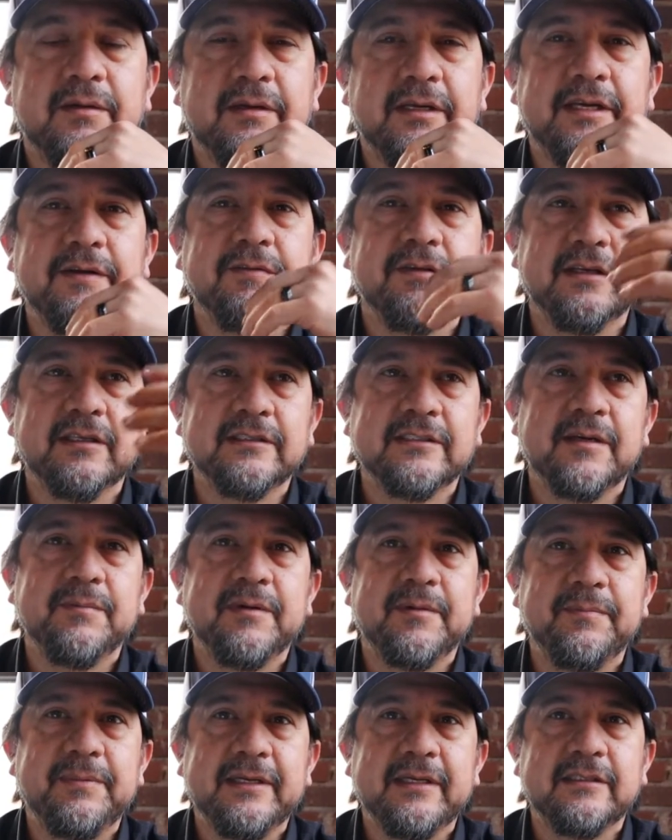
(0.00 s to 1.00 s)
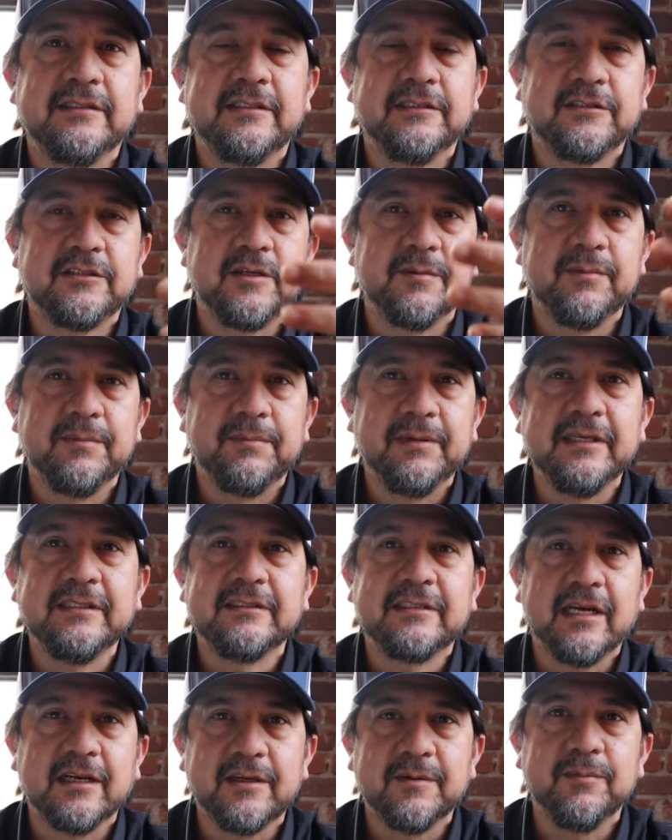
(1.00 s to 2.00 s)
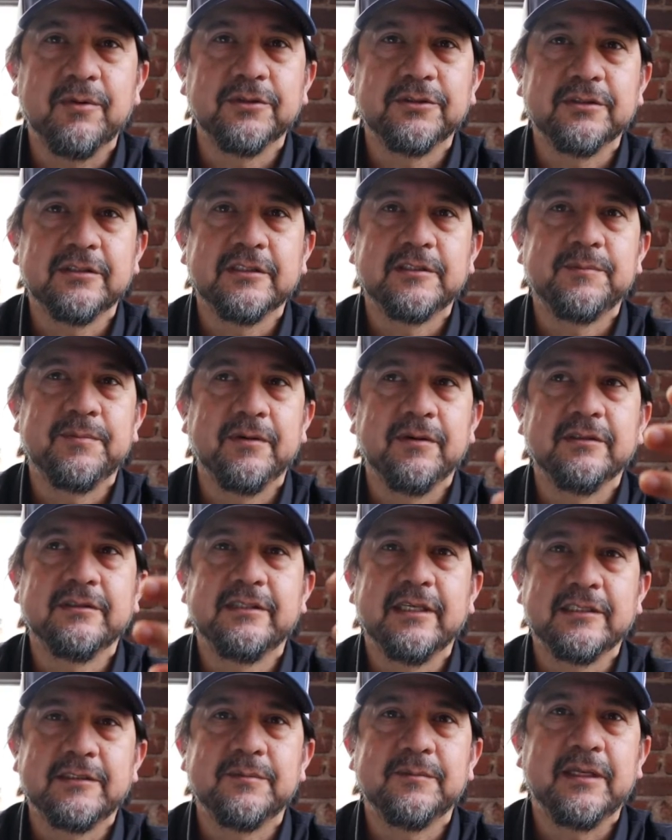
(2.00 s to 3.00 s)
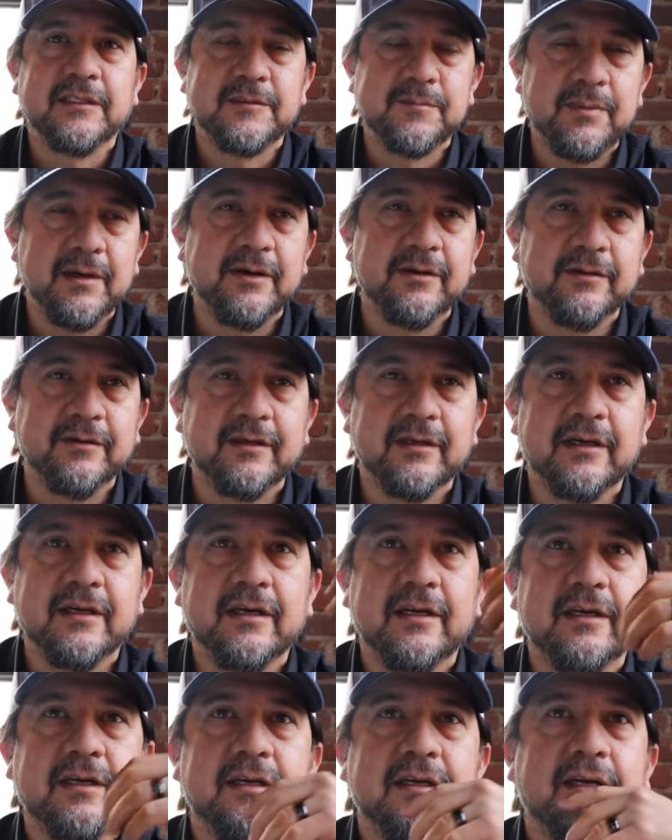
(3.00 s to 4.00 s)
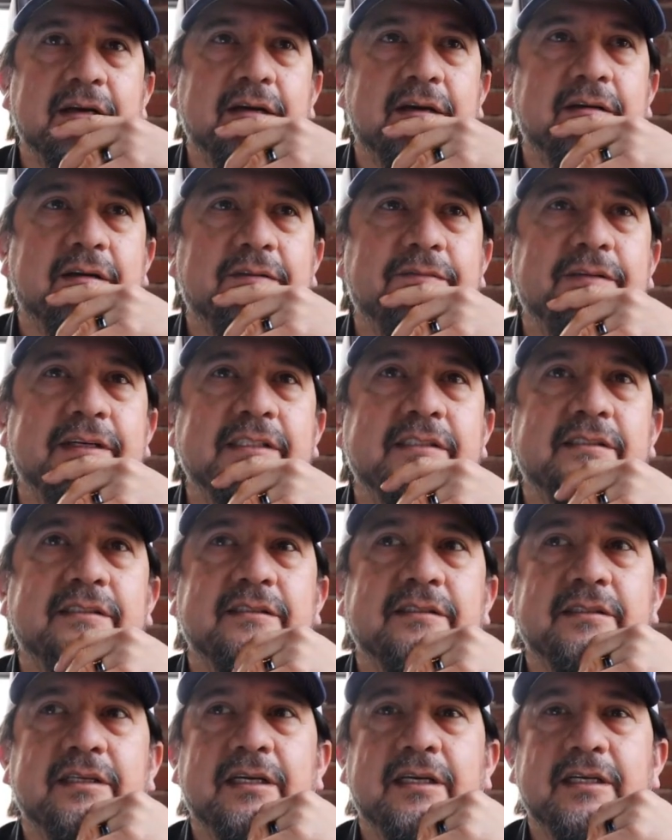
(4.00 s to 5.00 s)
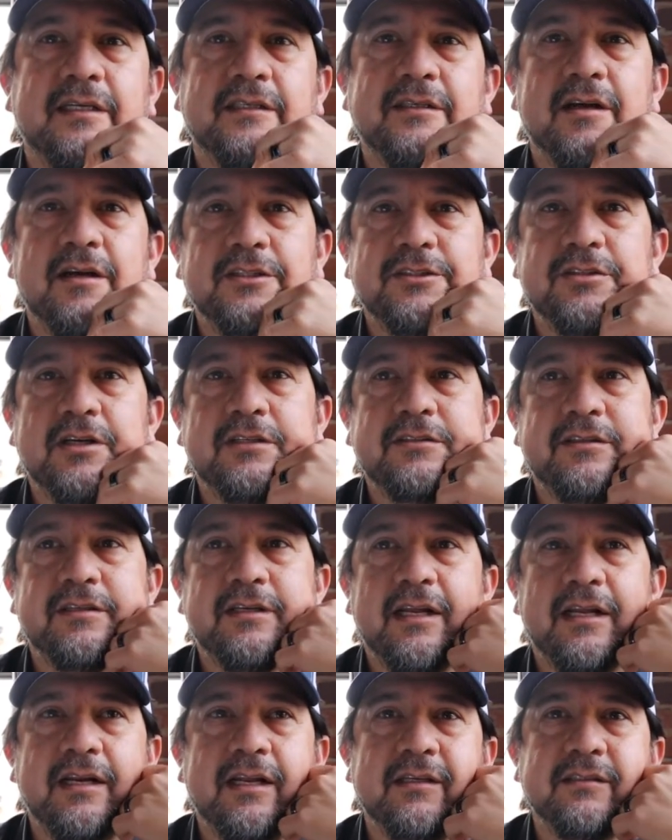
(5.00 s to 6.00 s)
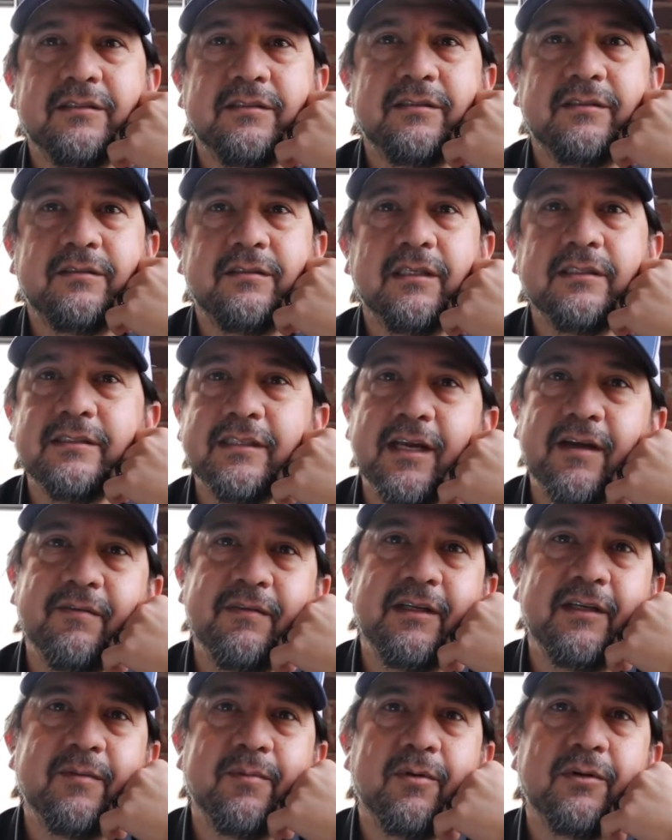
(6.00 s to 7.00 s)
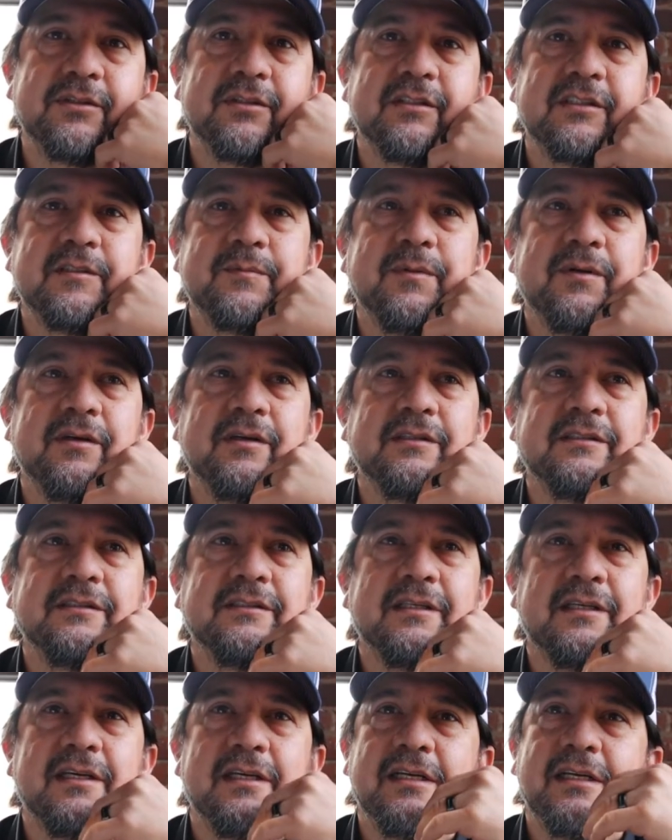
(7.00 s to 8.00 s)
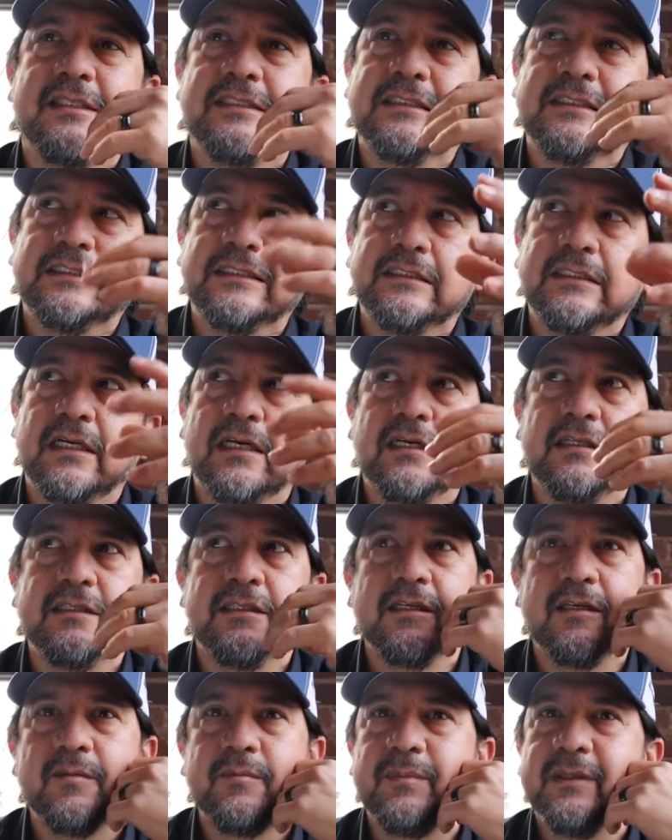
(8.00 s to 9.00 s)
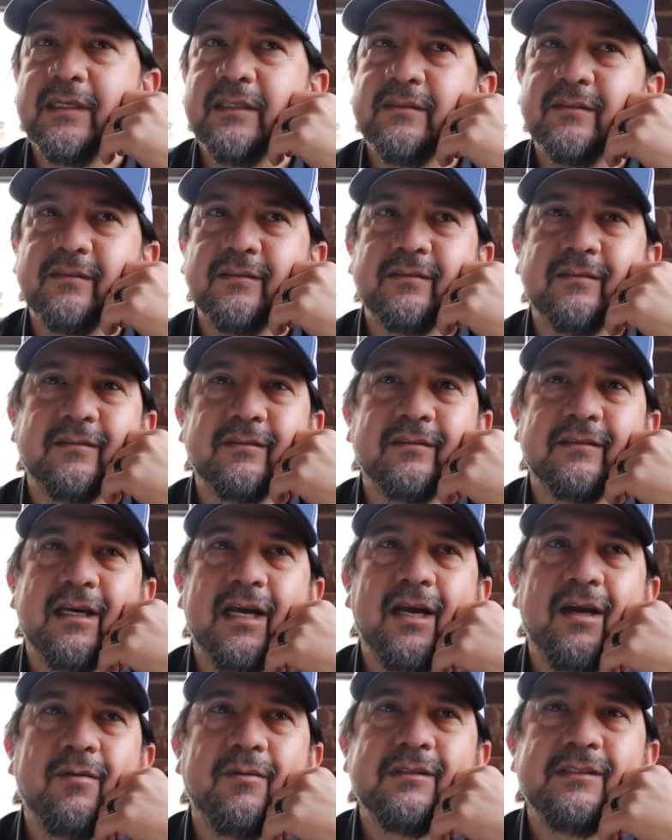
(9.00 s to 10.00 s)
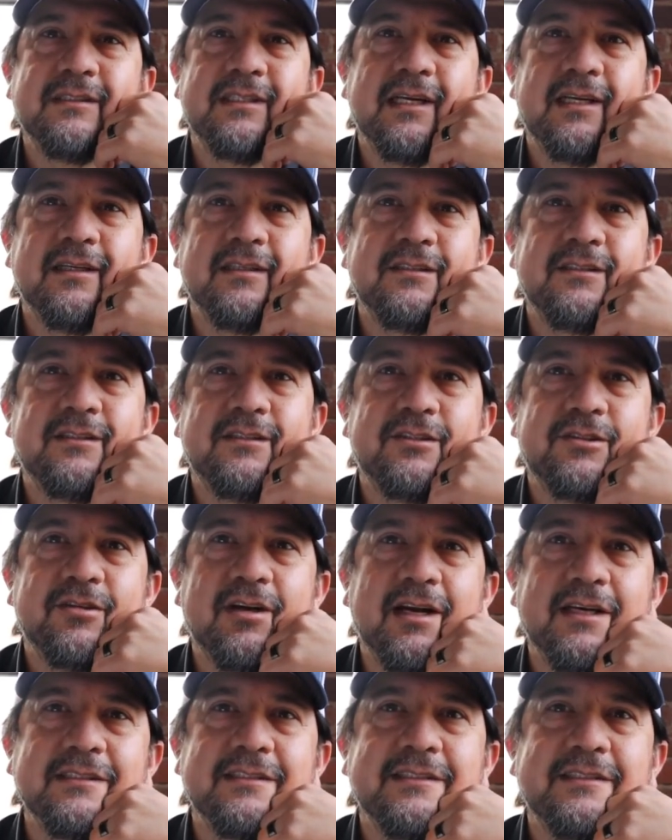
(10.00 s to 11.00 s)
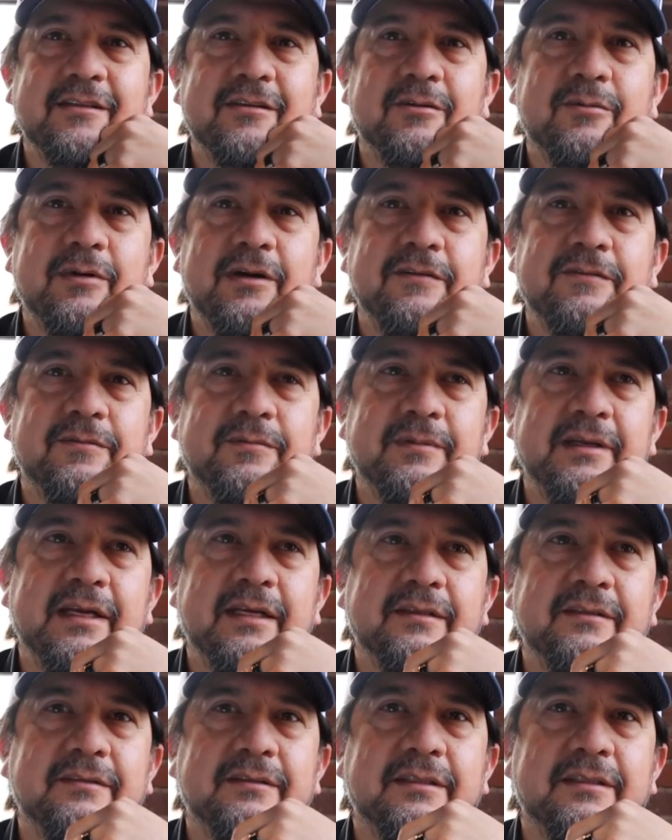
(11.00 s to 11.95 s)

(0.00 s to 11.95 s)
even his MEPs, but he's got commercial experience. That's better. If he's contracted that doesn't have any commercial experience, a little bit, I would say to try to steer away from that.